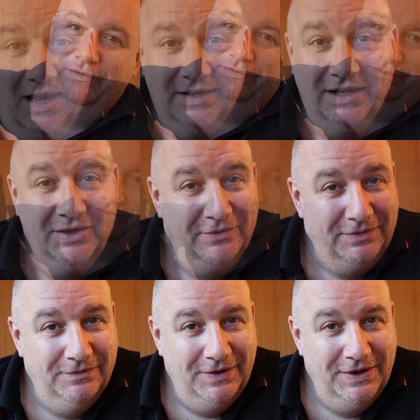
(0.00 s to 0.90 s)
I don't know if
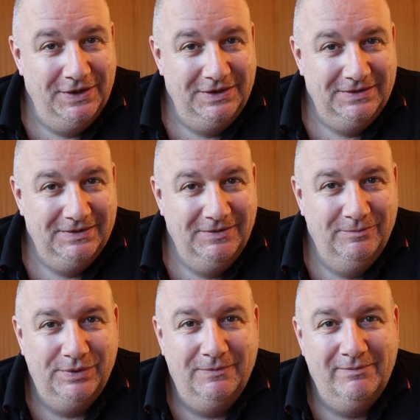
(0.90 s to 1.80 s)
you've heard,
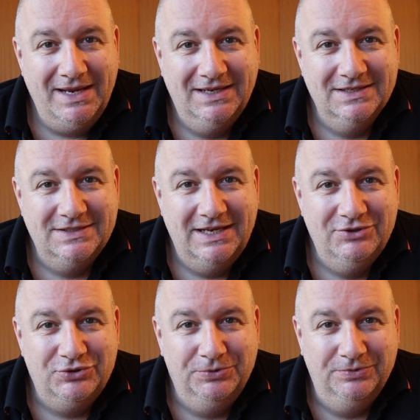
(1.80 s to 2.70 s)
but Makers
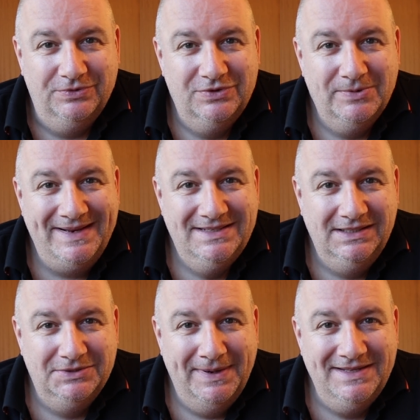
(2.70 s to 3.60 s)
Central
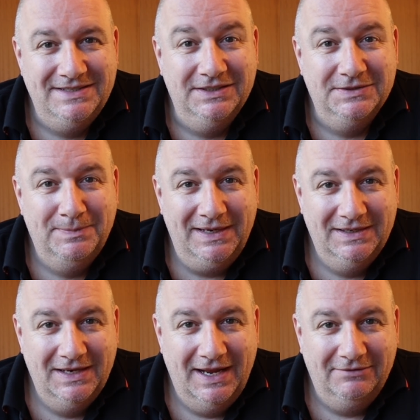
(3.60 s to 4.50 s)
2020 has been
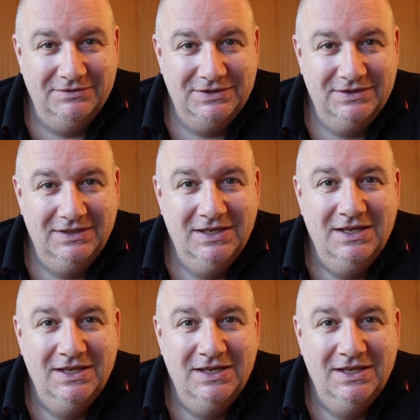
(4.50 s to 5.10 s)
announced.